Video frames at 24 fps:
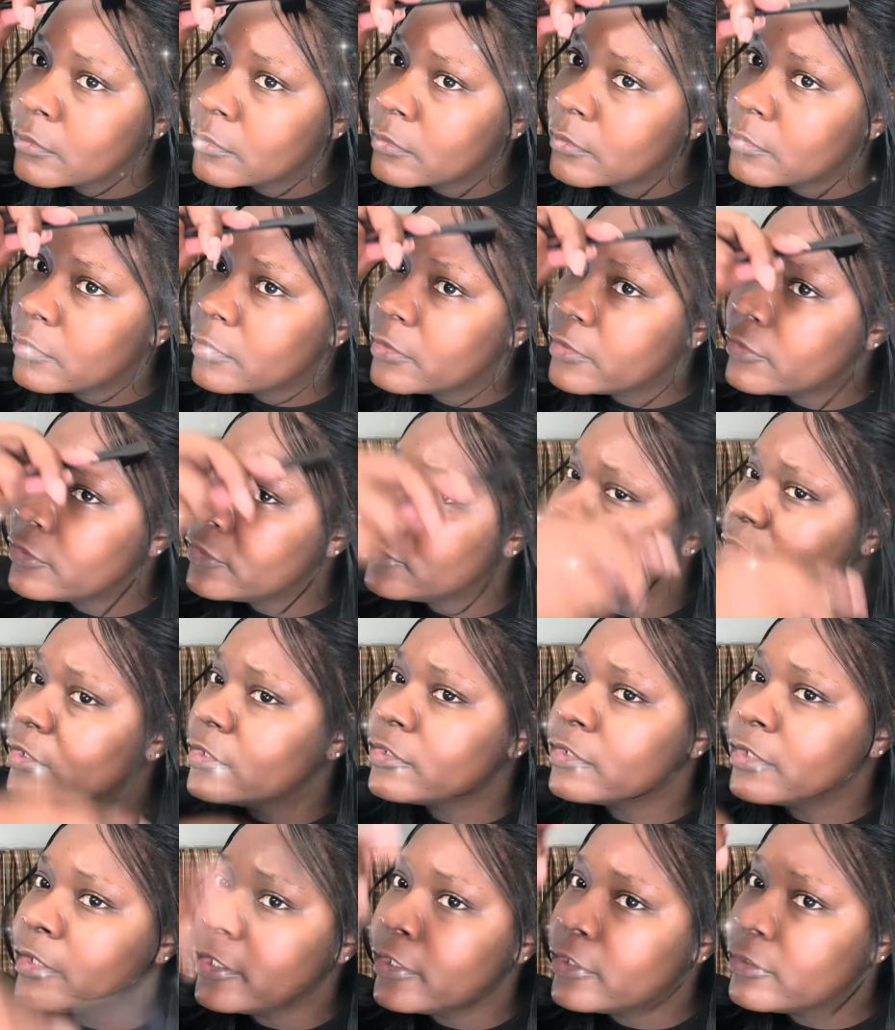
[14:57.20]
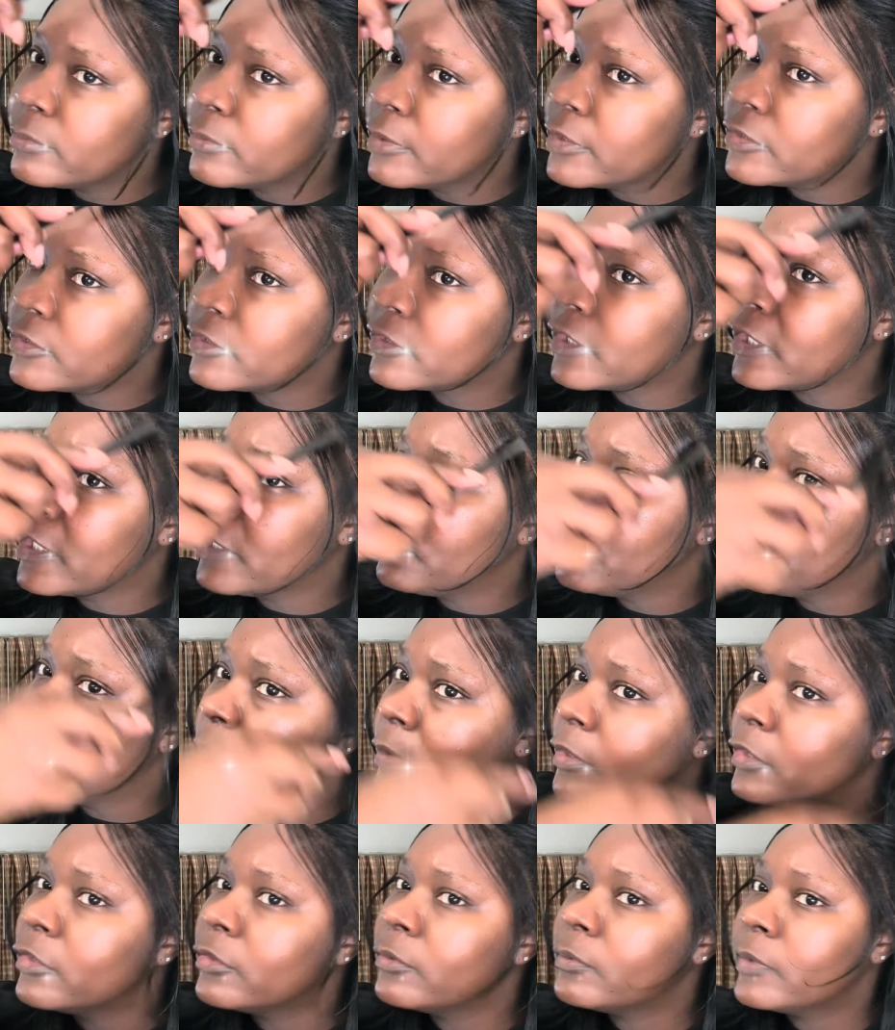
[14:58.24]
And this is just an edge brush that came with
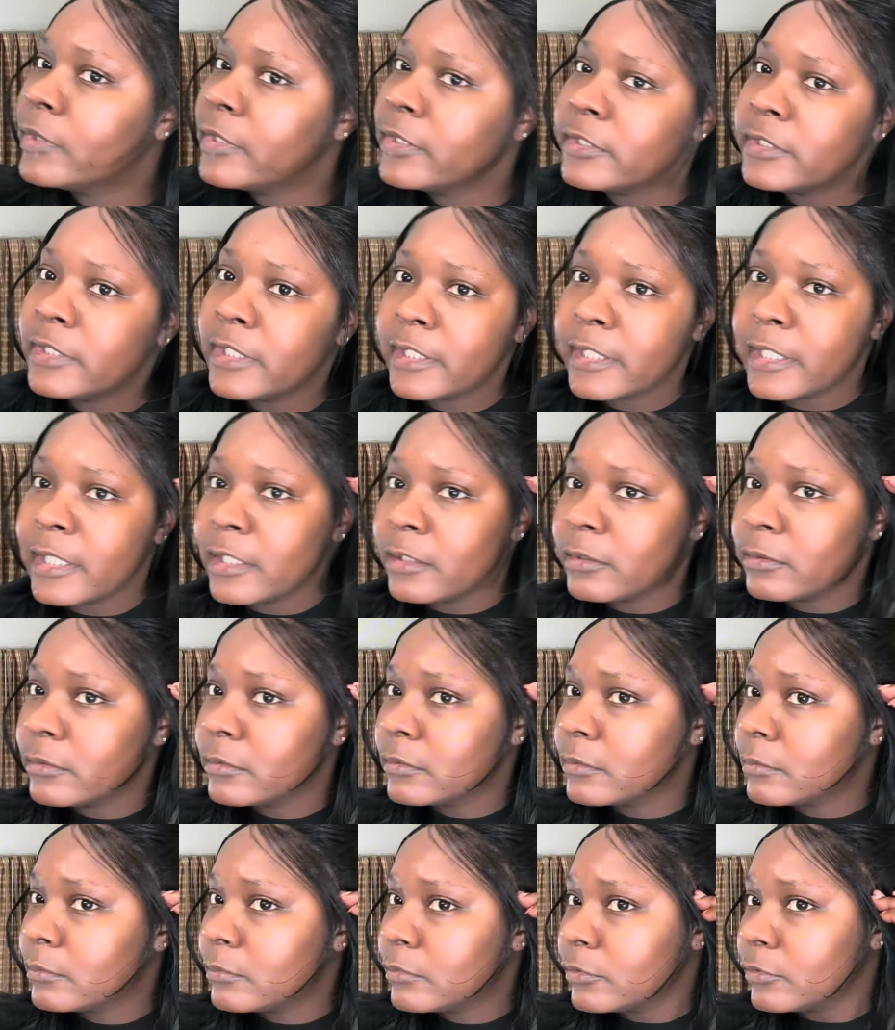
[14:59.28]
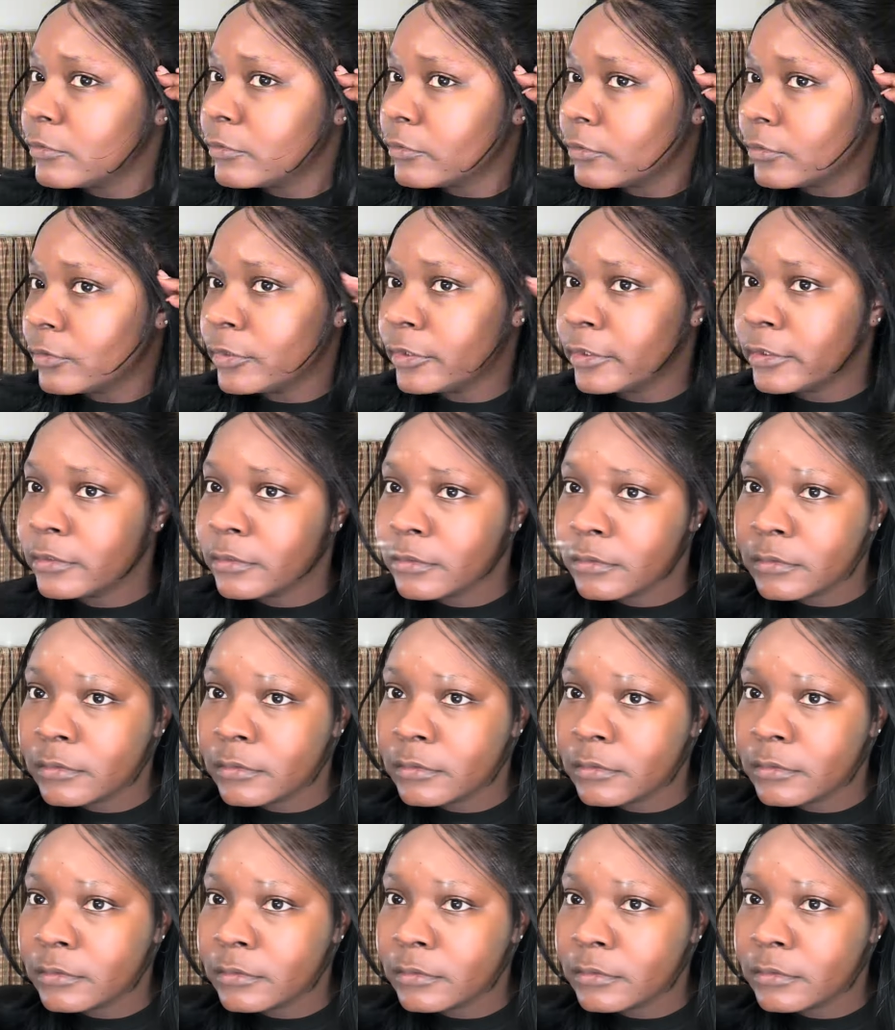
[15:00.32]
one of the wigs I got before.